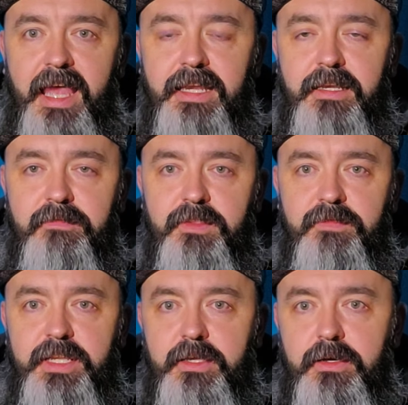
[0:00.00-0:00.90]
end of the
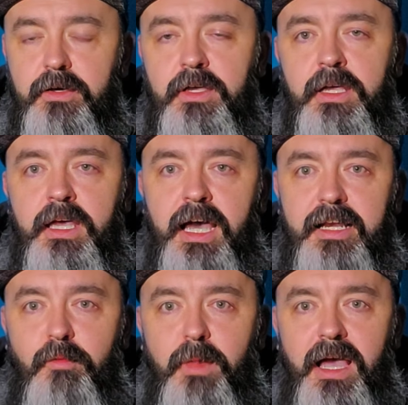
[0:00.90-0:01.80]
video, and
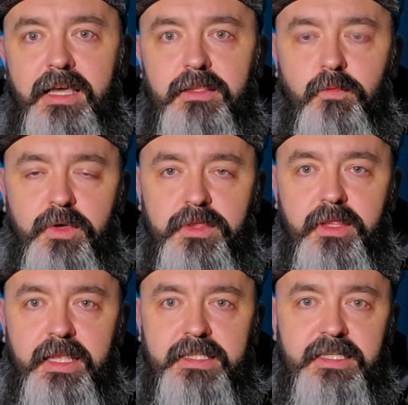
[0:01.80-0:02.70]
I'll mark them with the
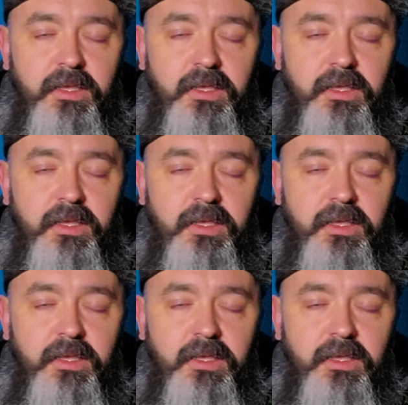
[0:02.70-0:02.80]
lenses.